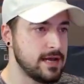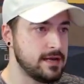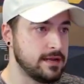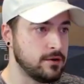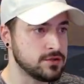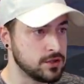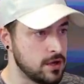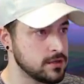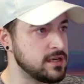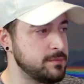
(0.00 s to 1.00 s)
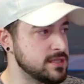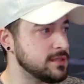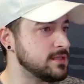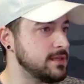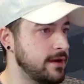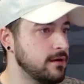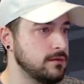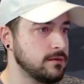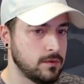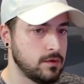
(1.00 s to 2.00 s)
and also knocks enemies into the air.
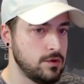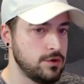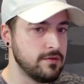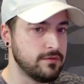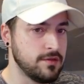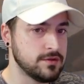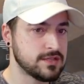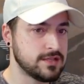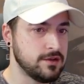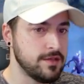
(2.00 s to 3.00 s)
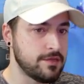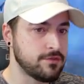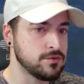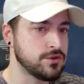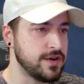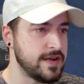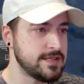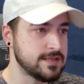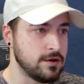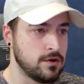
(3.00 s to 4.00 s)
You have another skill that throws
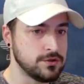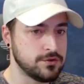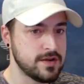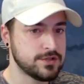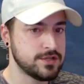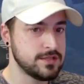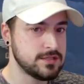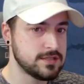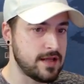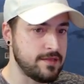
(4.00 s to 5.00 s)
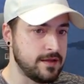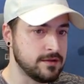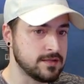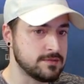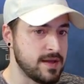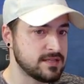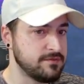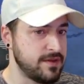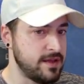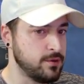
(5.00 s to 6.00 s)
grenades in all directions and then does massive
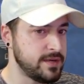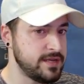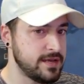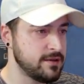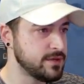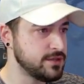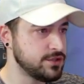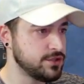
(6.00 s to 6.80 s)
AoE damage.